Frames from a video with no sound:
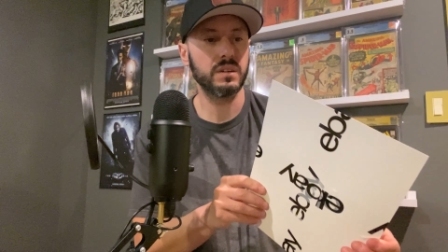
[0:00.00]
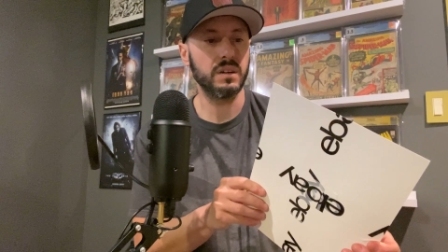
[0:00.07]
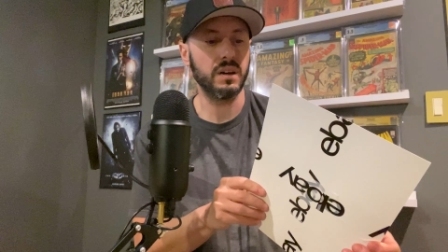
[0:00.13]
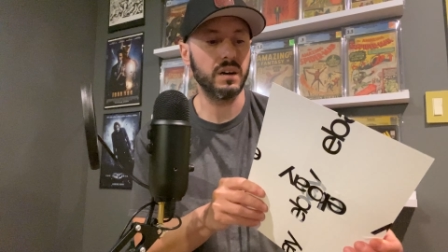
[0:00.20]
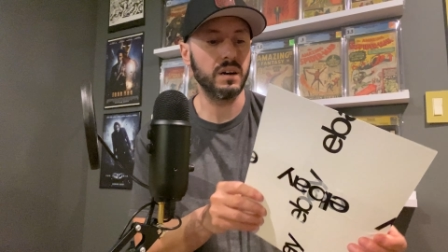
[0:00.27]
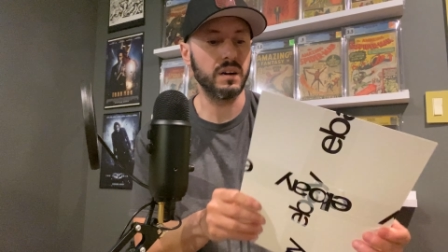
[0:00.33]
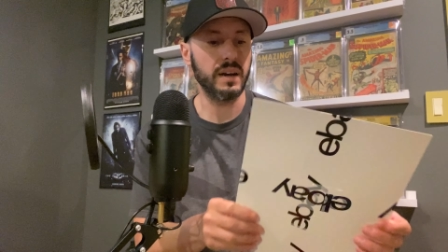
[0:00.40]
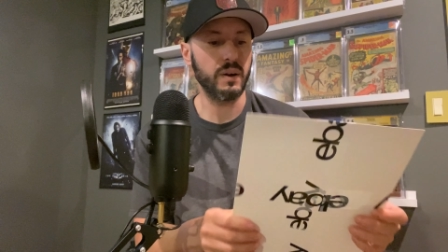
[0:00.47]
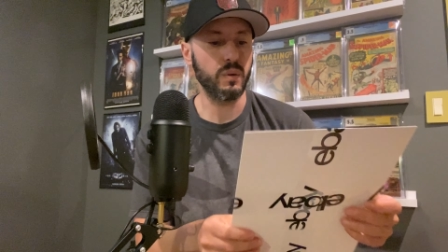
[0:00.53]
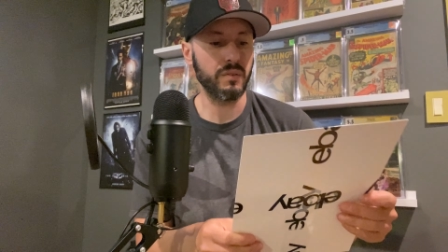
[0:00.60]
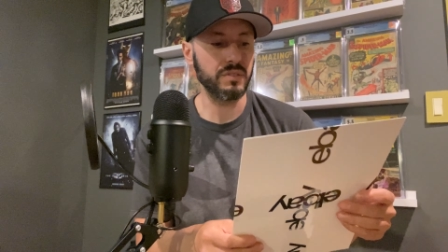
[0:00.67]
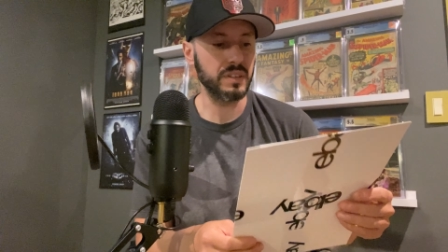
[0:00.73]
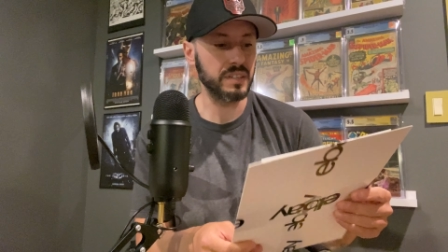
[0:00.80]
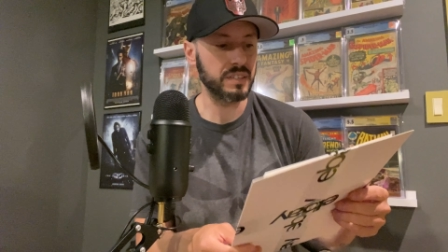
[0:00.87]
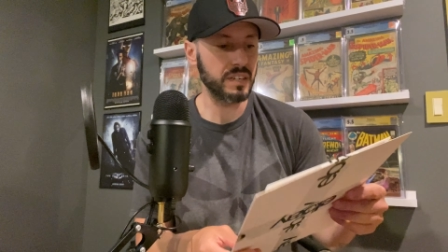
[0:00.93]
Uh,
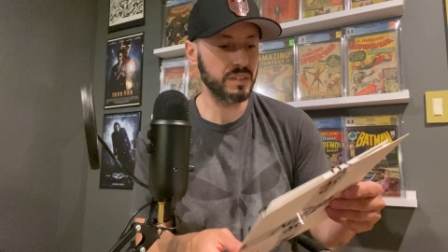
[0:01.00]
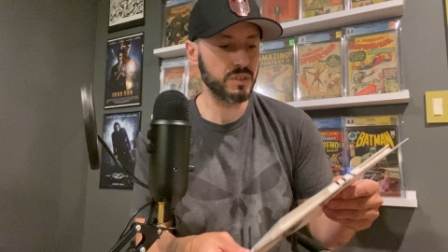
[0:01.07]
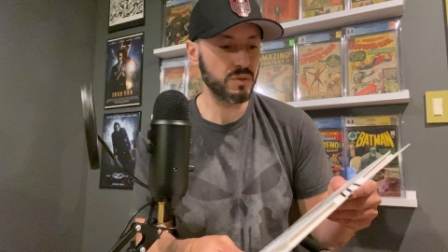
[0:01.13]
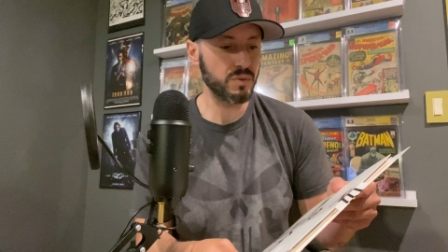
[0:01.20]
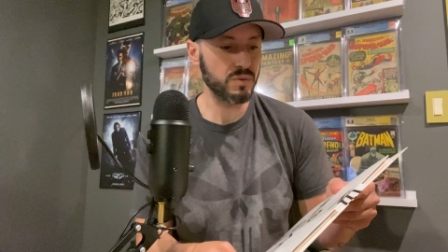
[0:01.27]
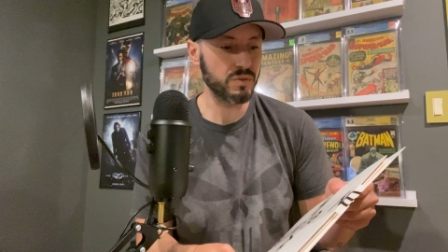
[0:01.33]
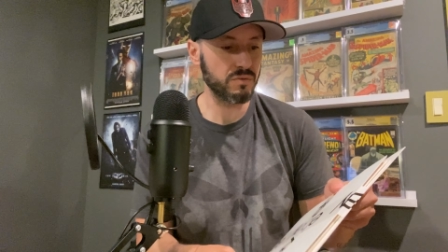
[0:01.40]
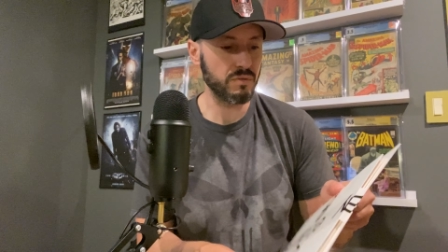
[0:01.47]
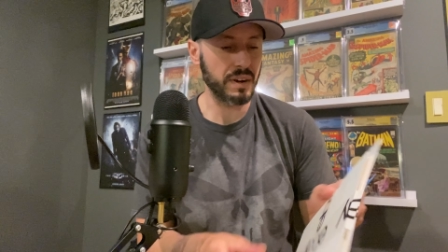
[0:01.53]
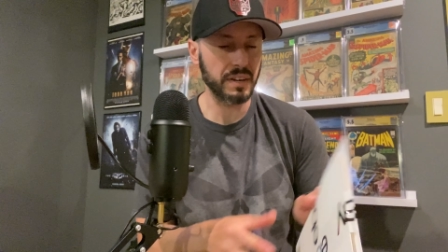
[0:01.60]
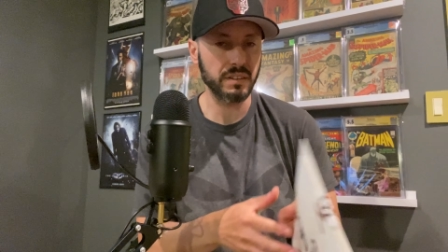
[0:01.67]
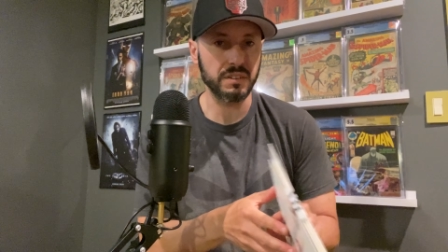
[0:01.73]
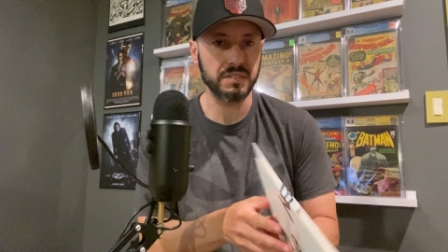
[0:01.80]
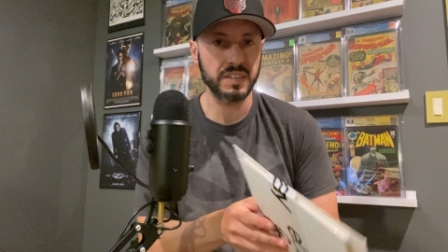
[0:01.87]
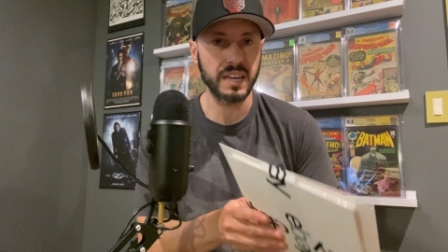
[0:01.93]
however, they did use
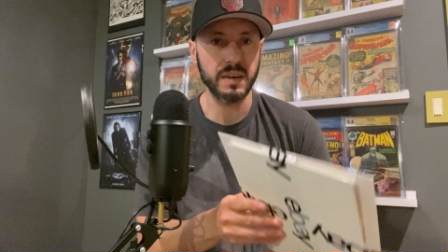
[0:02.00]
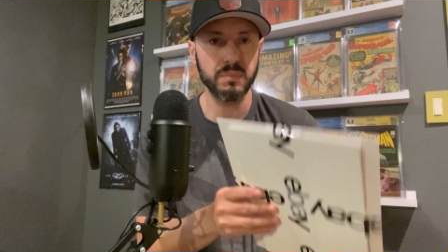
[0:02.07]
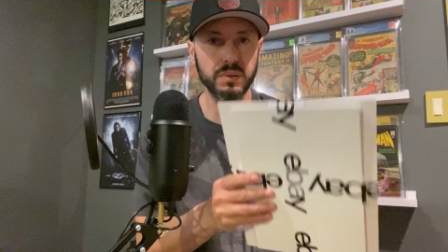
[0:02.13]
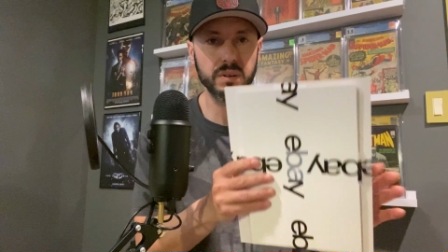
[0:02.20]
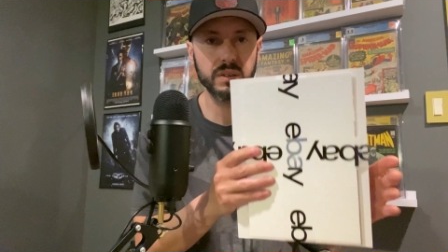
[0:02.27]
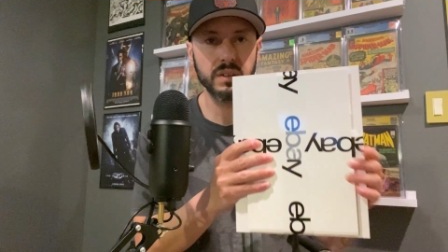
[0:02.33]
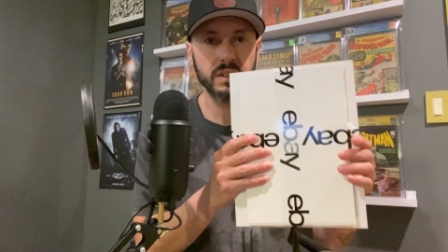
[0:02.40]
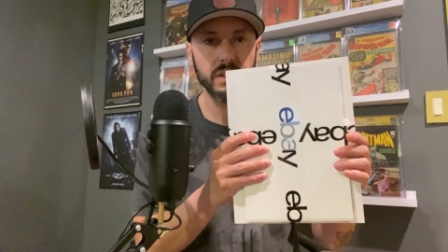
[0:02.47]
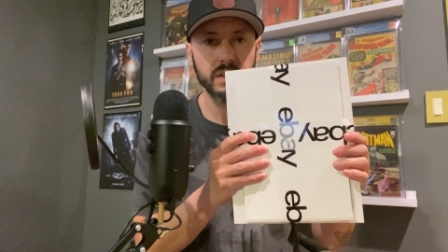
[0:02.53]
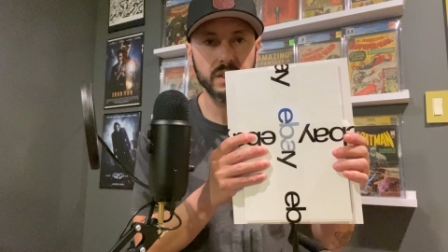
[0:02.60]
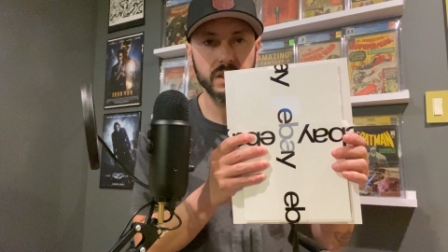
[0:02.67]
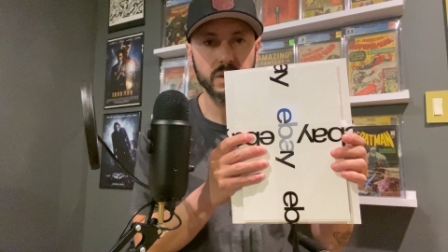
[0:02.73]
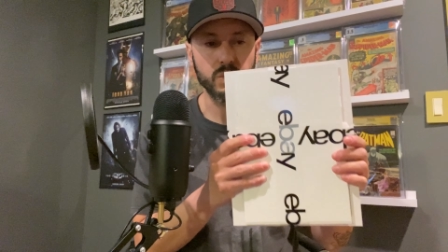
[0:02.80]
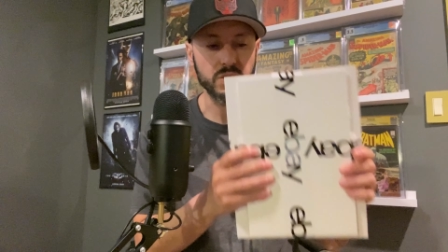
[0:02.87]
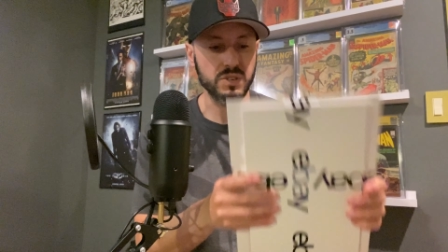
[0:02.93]
regular tape,
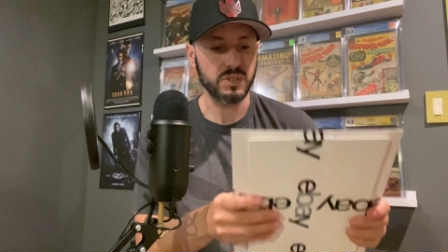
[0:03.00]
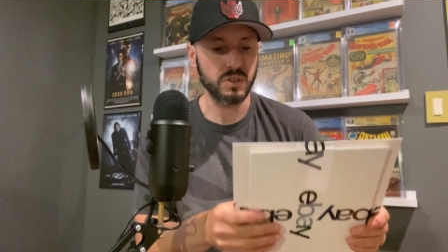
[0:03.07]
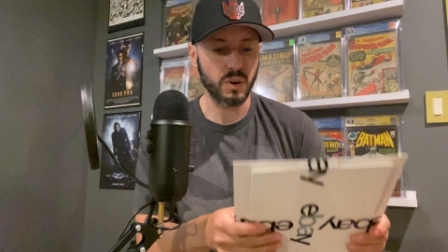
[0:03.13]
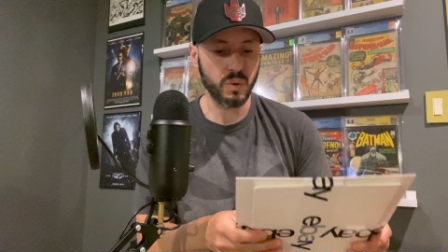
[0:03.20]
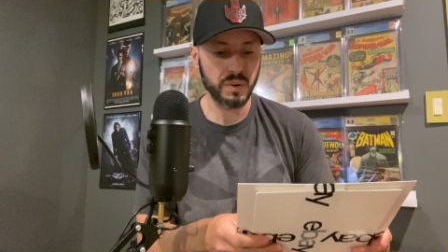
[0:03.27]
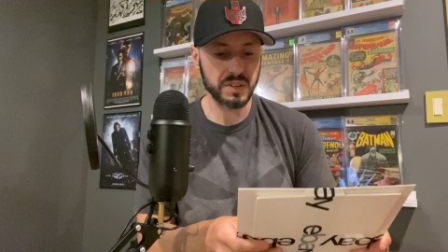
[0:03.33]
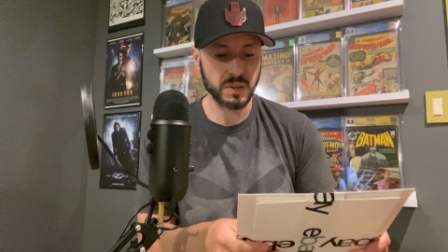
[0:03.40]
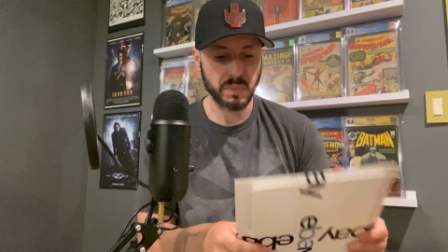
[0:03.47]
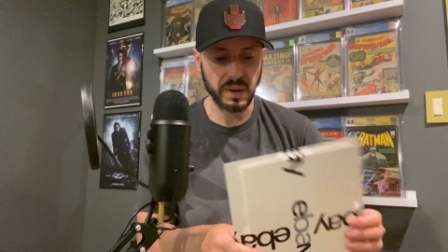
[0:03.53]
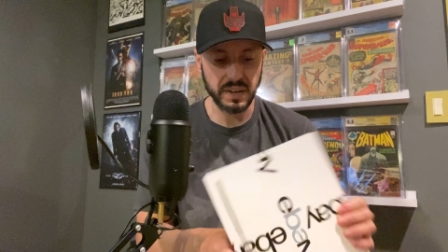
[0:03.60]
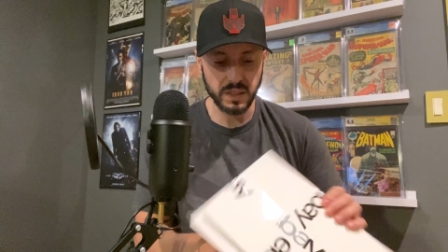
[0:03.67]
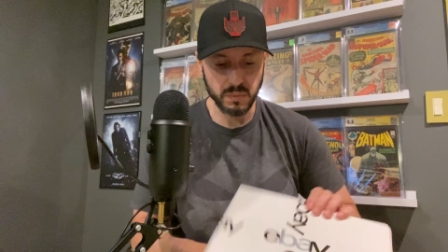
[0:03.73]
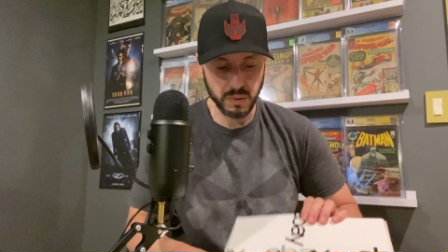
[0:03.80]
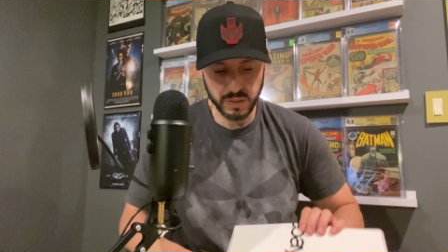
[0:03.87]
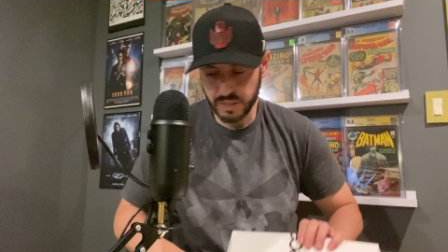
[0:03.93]
which is always a pain in the butt